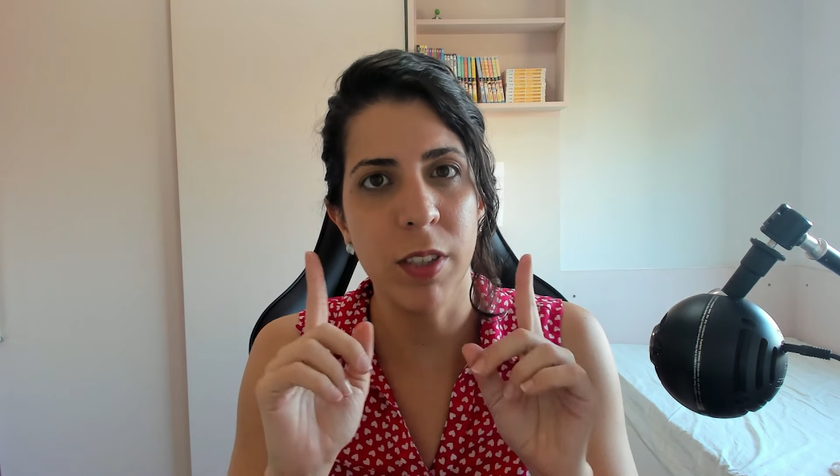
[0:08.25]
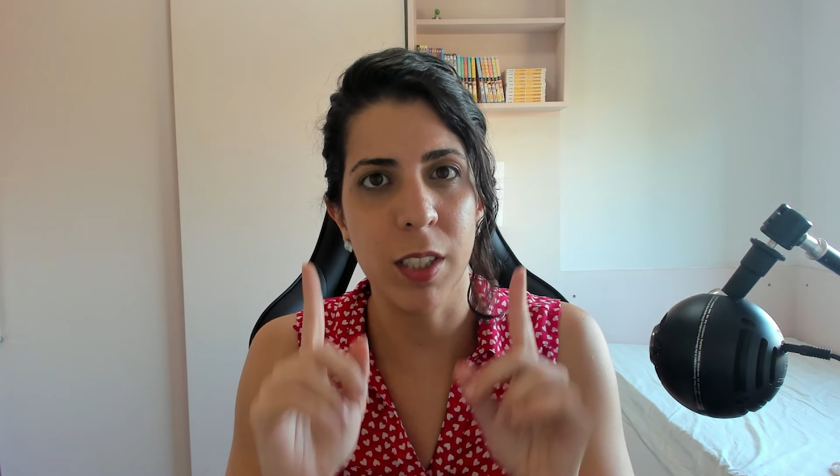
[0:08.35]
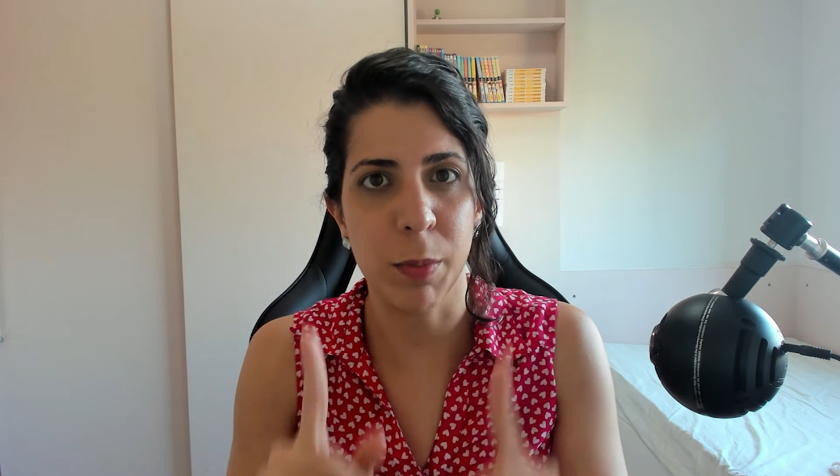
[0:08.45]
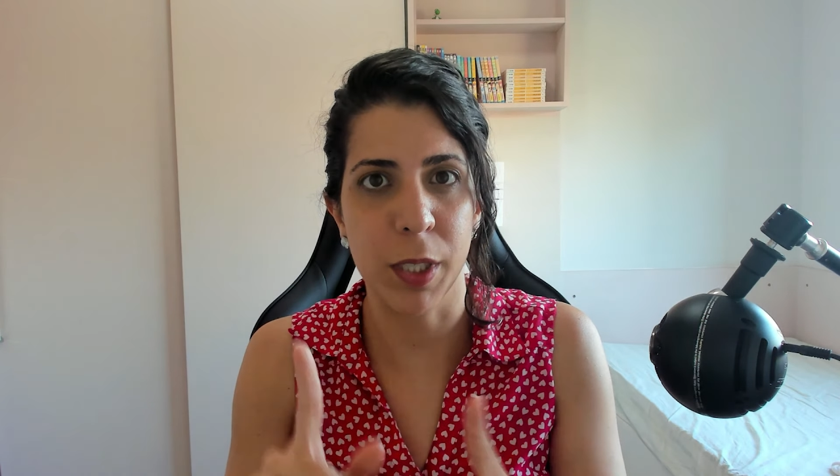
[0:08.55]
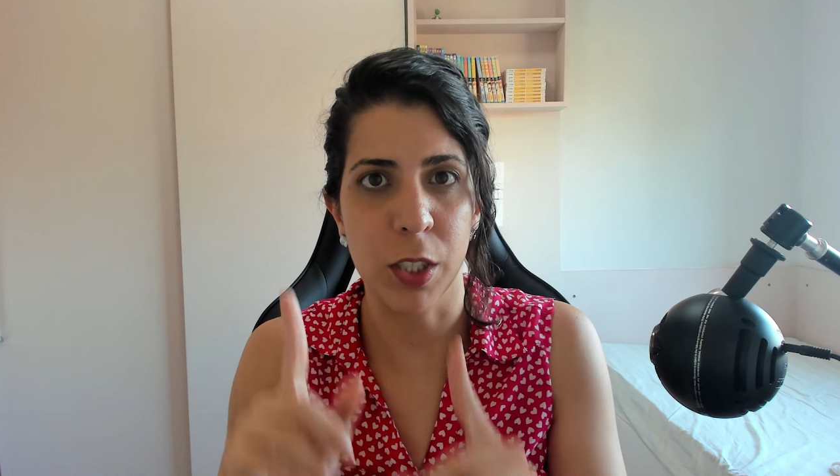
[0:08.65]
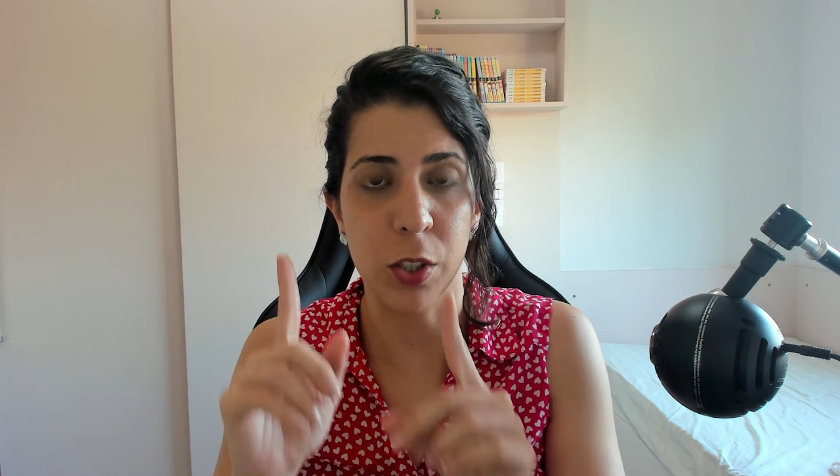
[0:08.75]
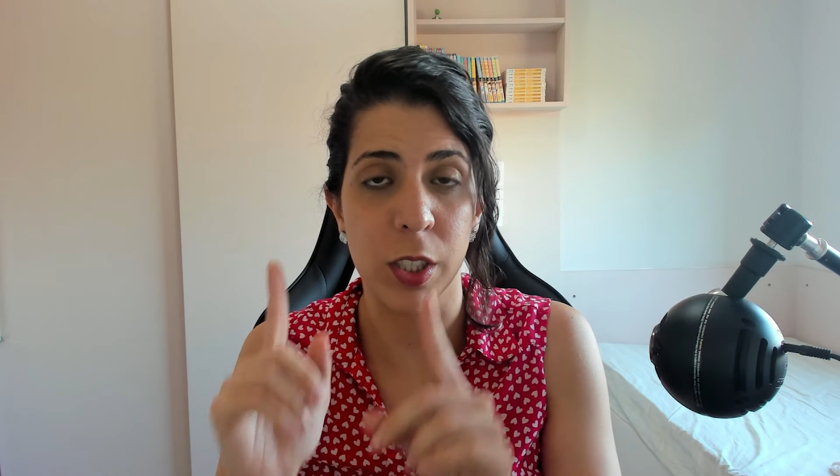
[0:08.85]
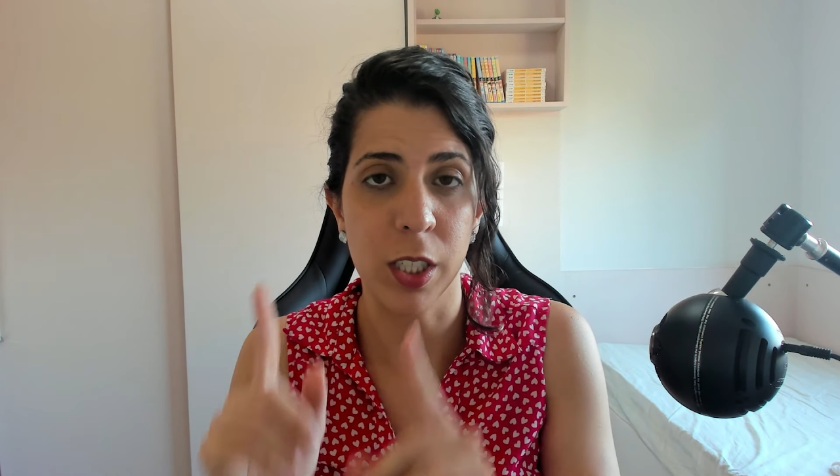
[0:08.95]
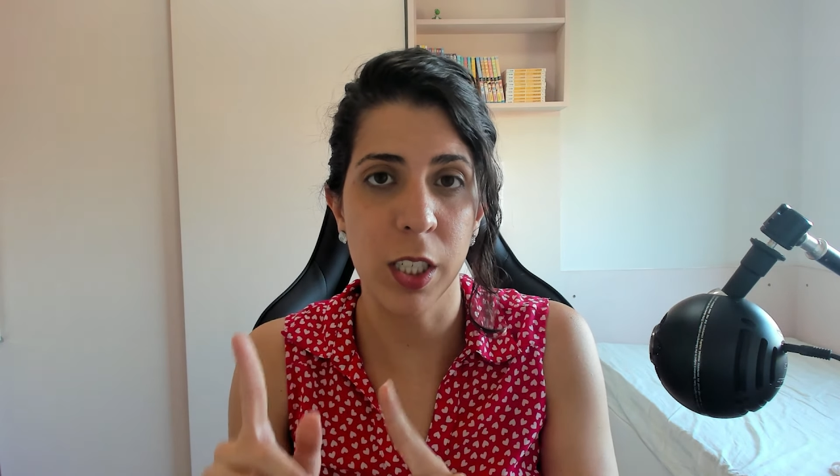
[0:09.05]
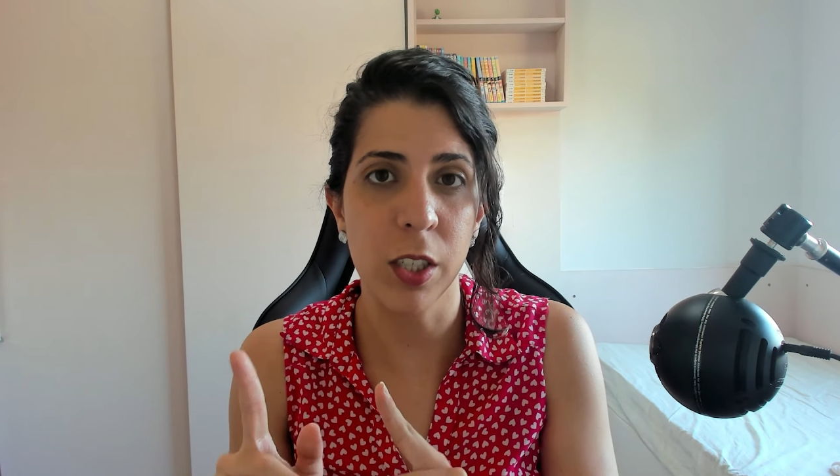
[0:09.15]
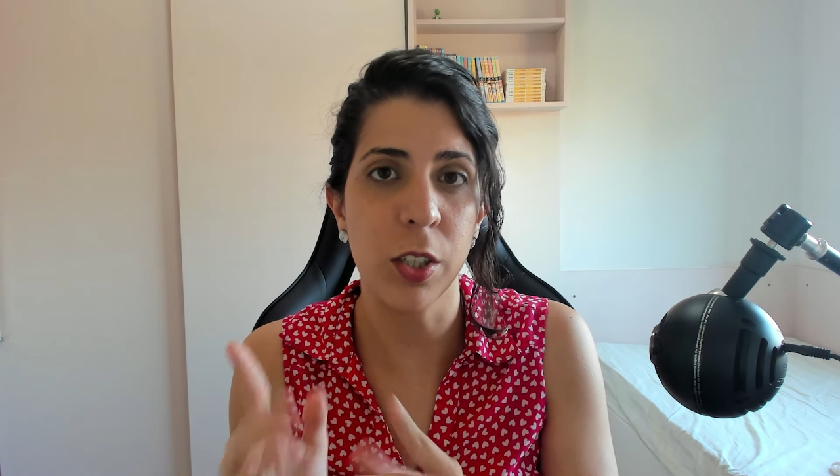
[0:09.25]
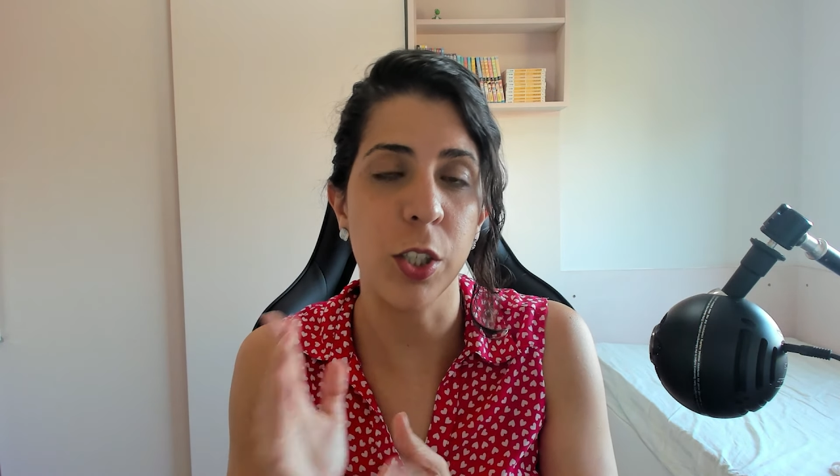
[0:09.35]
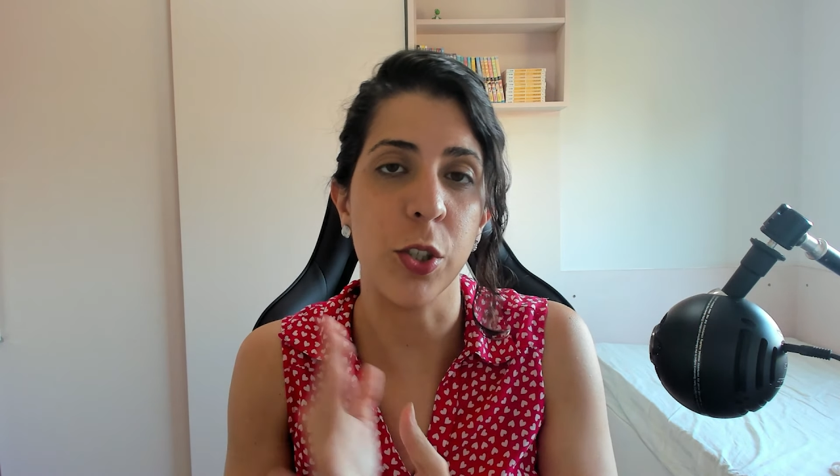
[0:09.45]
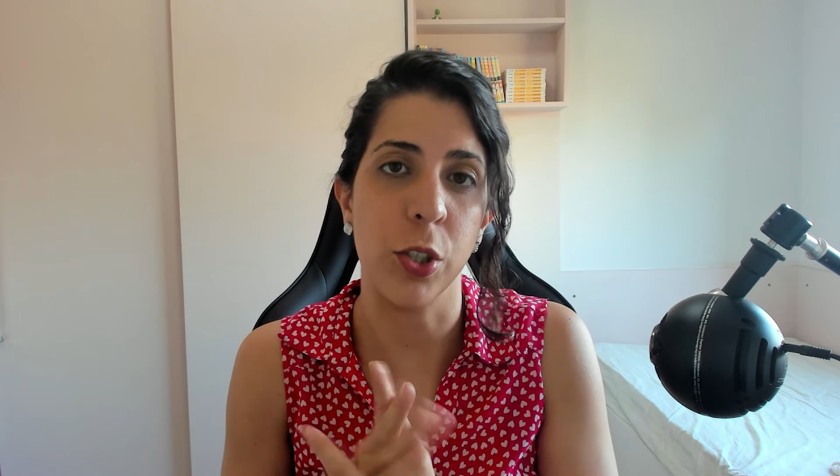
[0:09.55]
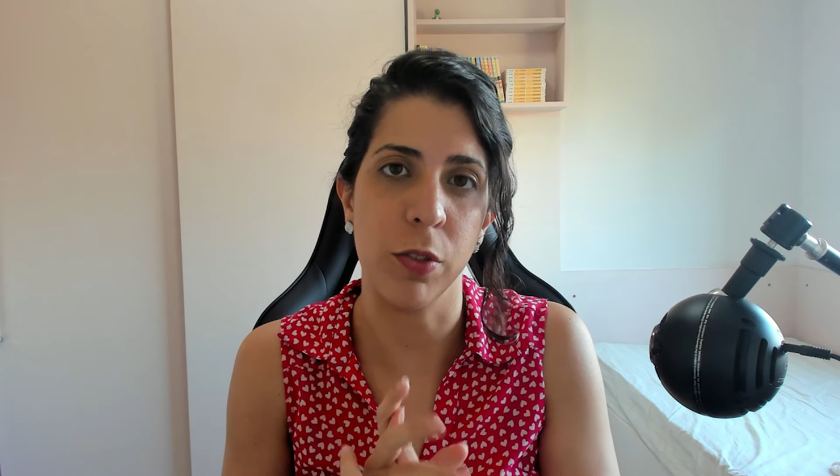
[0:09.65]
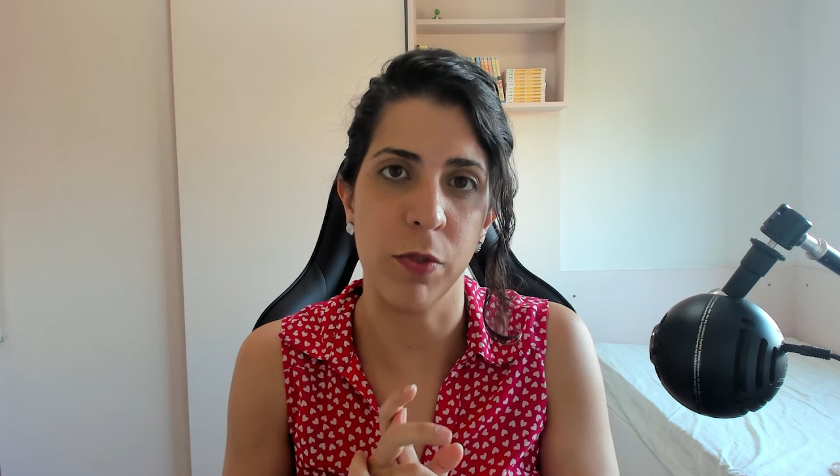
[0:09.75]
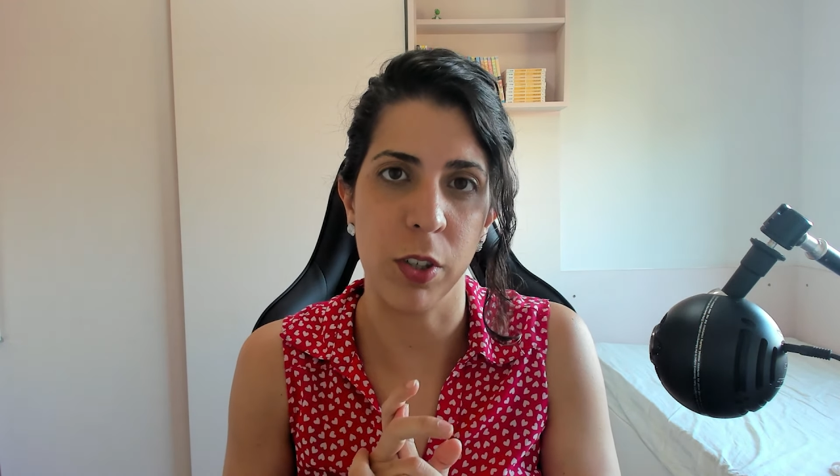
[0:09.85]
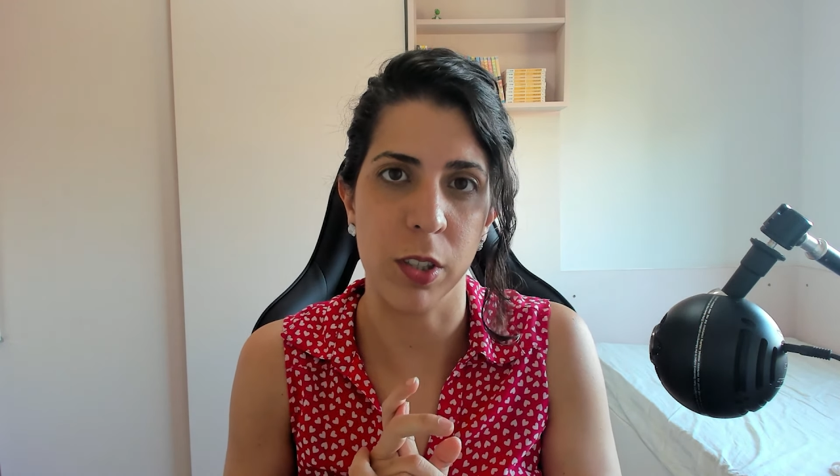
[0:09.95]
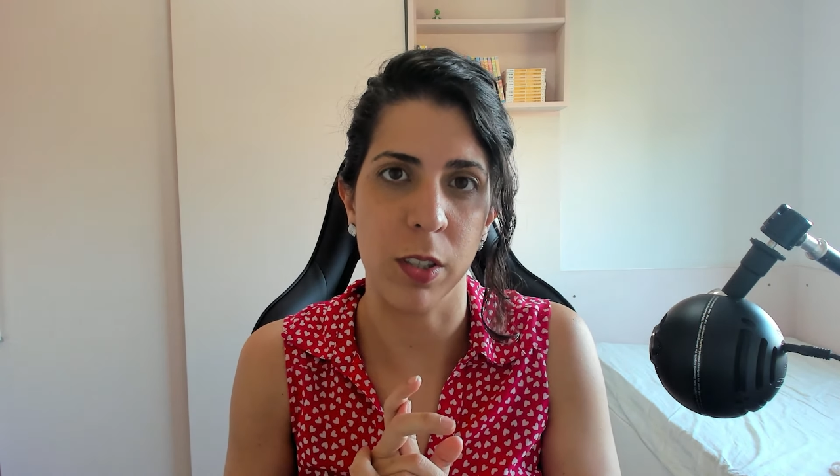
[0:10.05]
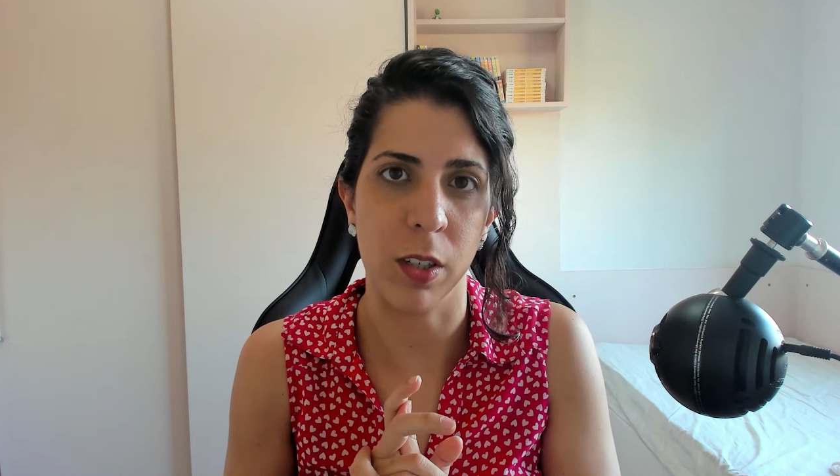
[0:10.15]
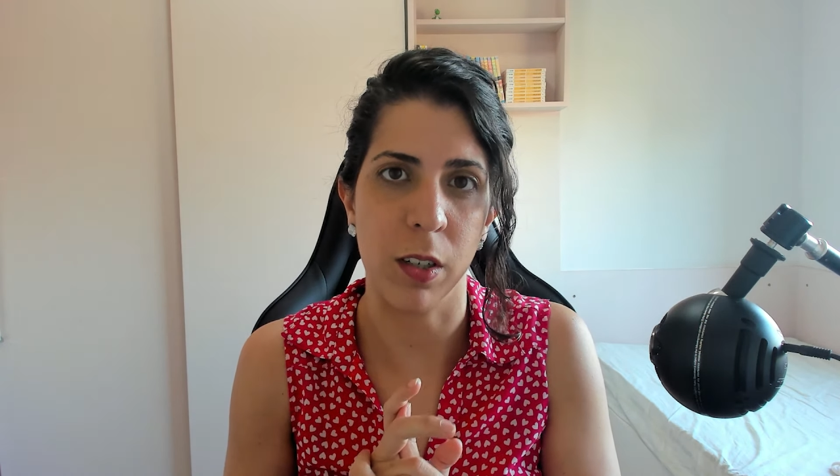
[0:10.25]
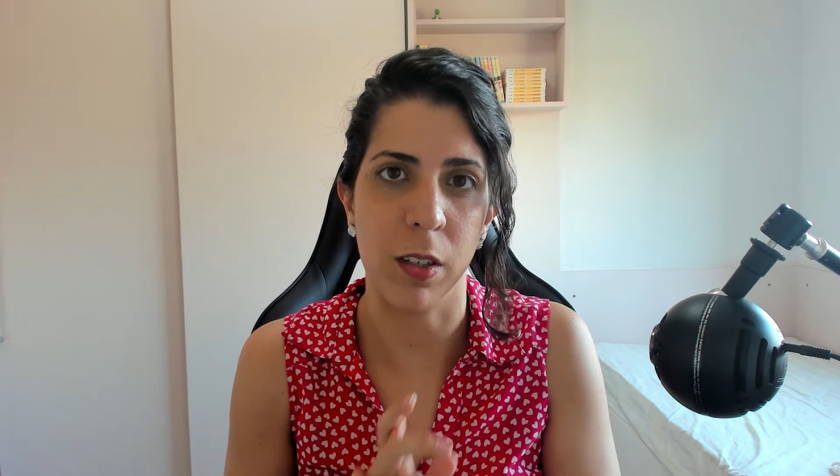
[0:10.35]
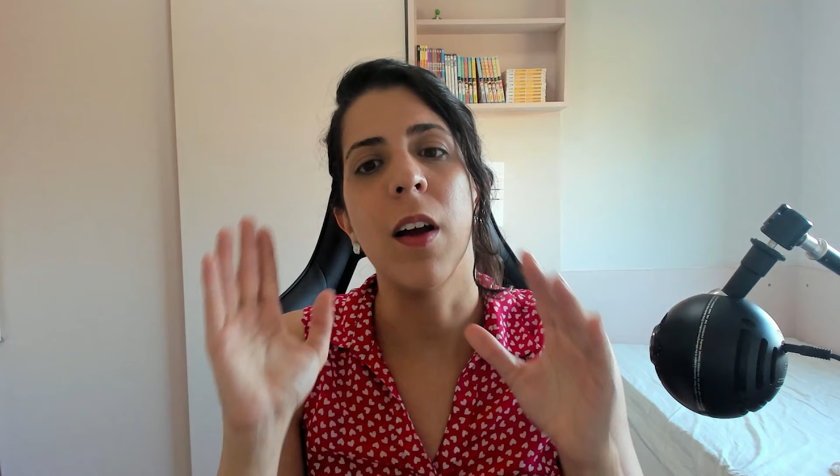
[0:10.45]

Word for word: fundamental skill you should focus on.